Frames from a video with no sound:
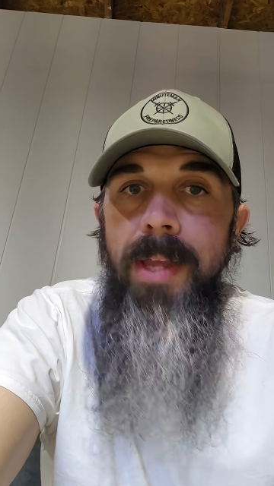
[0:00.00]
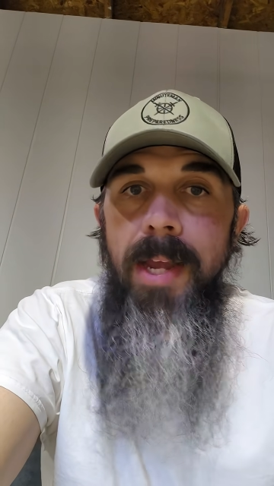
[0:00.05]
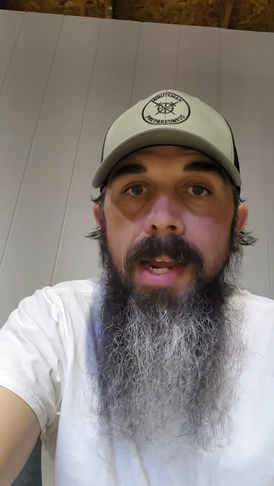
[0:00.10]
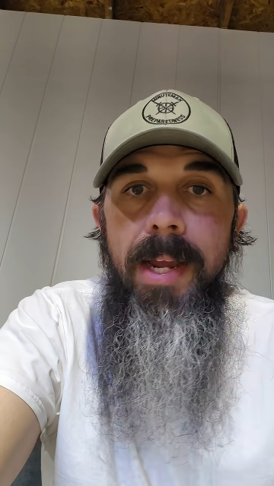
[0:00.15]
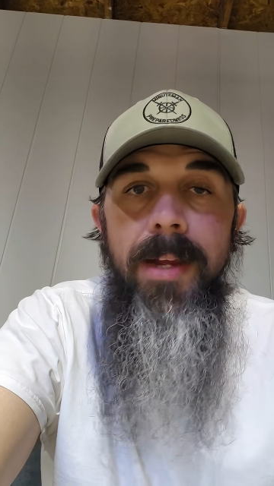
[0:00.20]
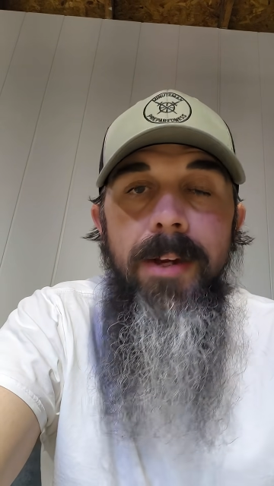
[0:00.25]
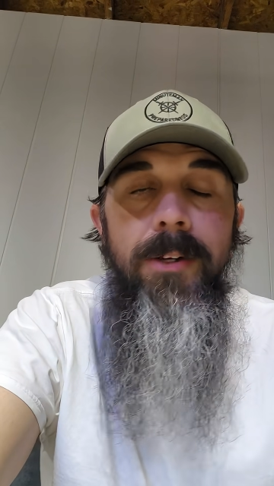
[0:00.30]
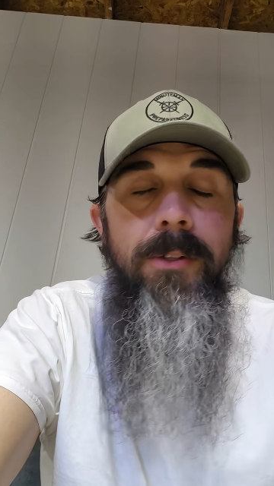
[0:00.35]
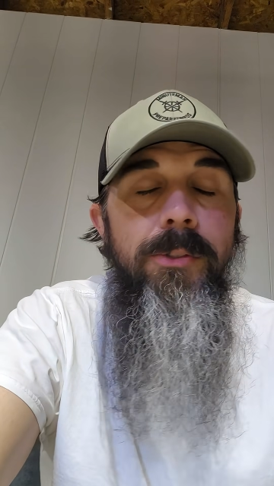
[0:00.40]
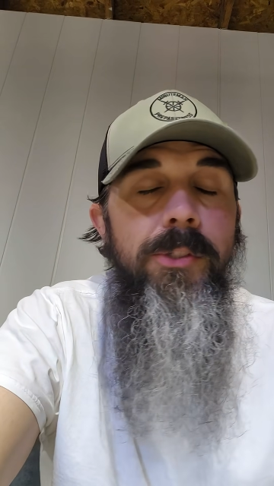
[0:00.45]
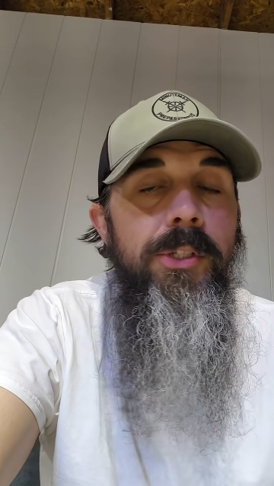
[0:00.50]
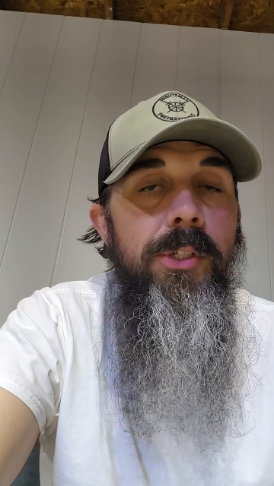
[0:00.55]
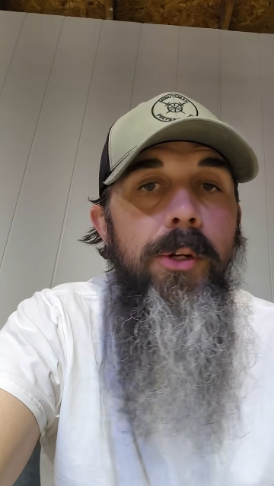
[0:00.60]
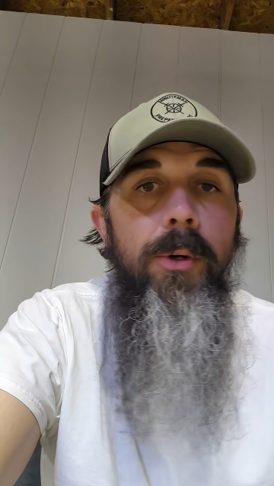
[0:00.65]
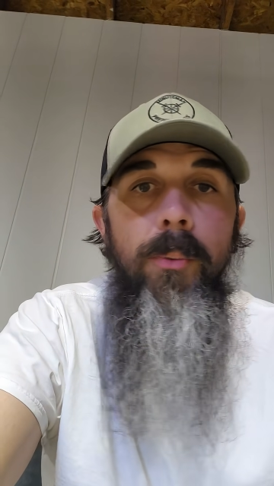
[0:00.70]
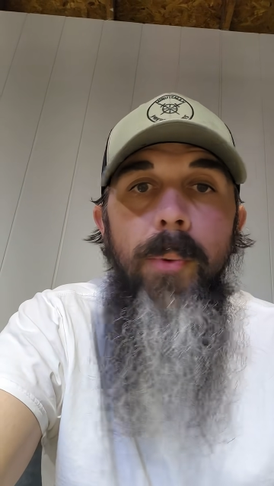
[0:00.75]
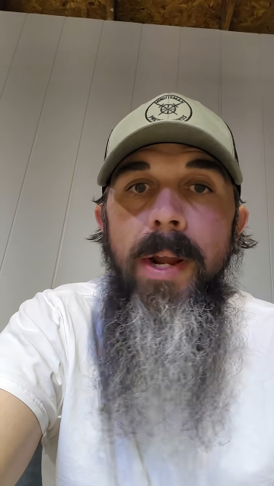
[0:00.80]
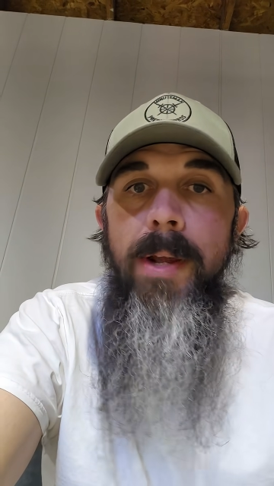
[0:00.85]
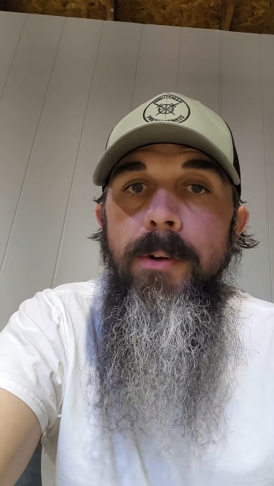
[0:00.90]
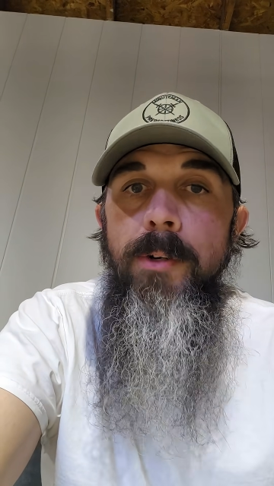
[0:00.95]
the house,
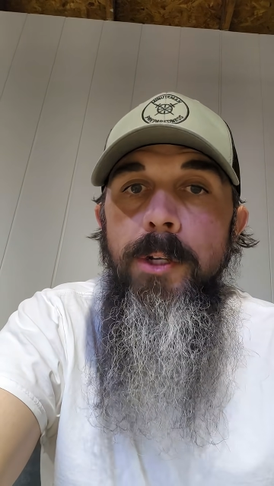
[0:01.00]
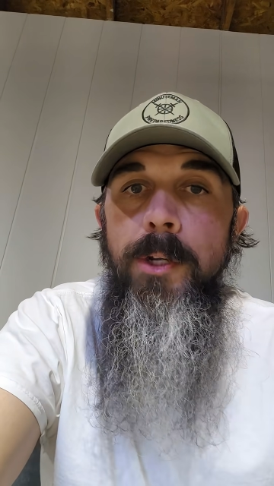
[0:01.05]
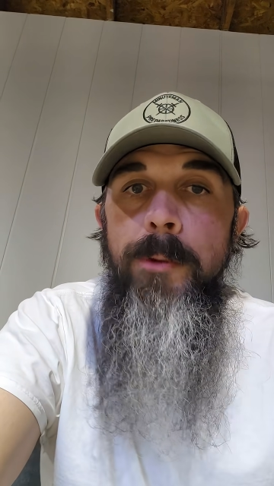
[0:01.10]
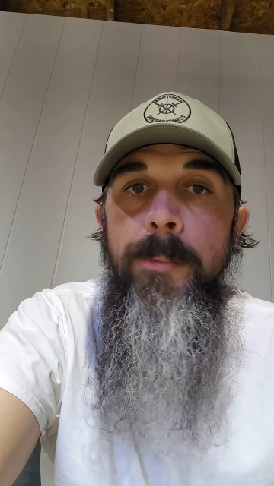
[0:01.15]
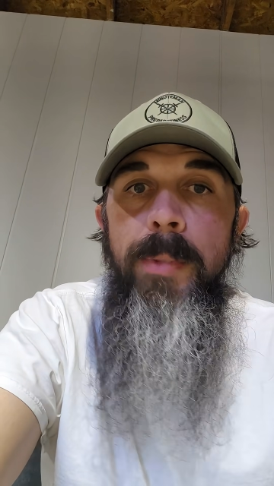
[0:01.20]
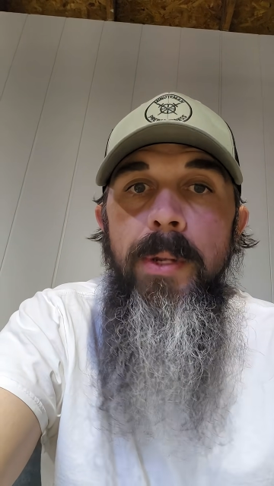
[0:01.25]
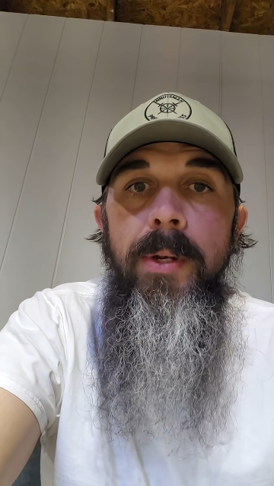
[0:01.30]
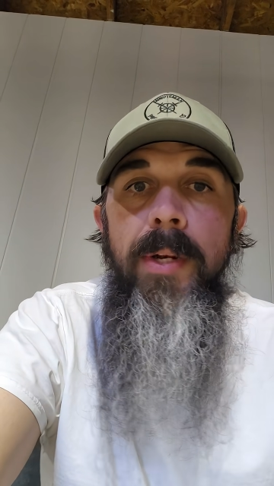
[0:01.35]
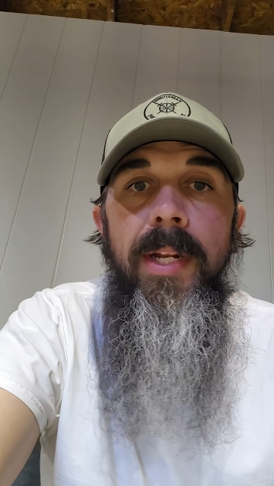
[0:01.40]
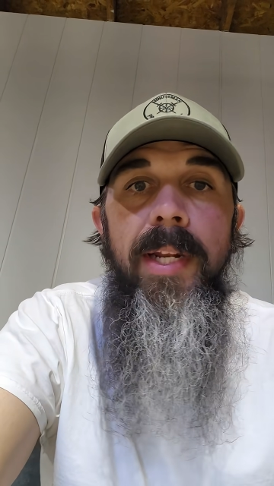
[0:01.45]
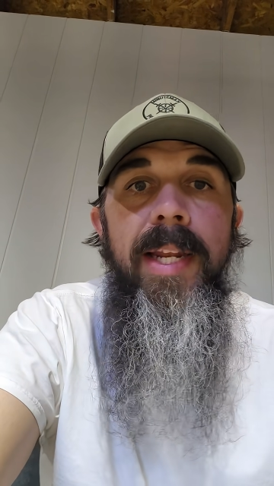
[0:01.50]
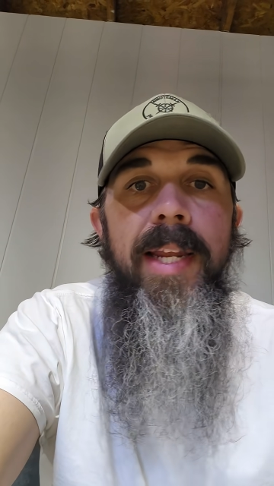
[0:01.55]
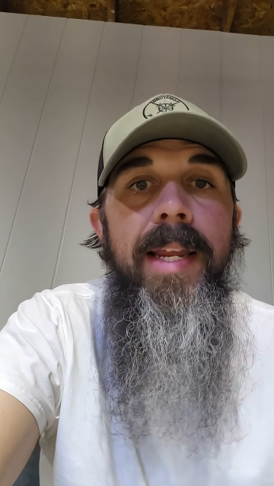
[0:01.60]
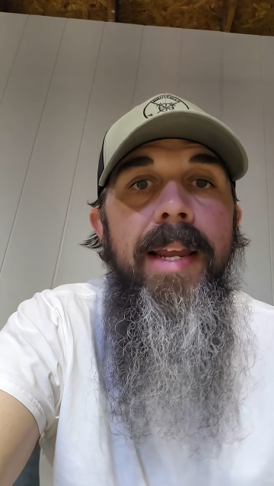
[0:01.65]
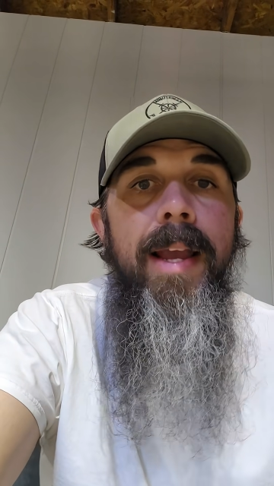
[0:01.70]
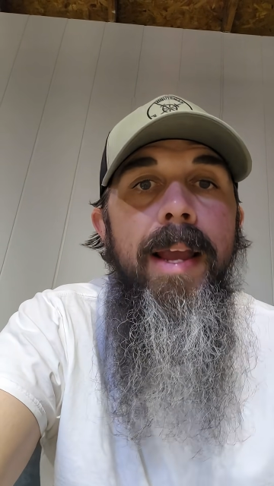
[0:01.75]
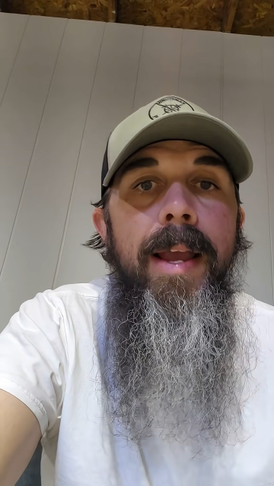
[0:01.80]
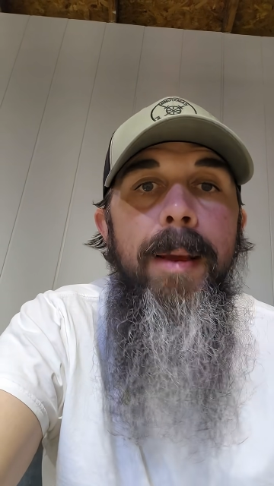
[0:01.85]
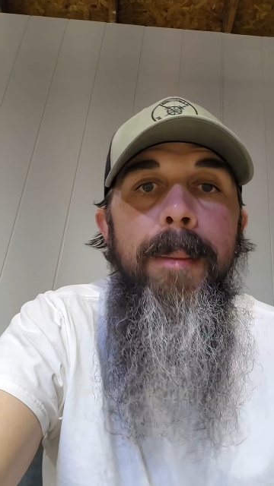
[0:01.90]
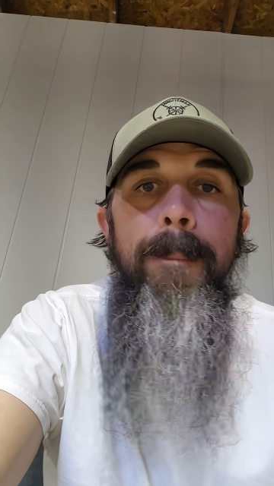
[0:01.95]
around the
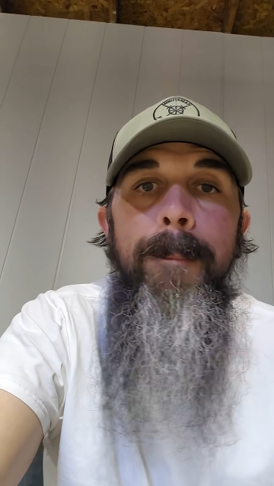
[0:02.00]
community,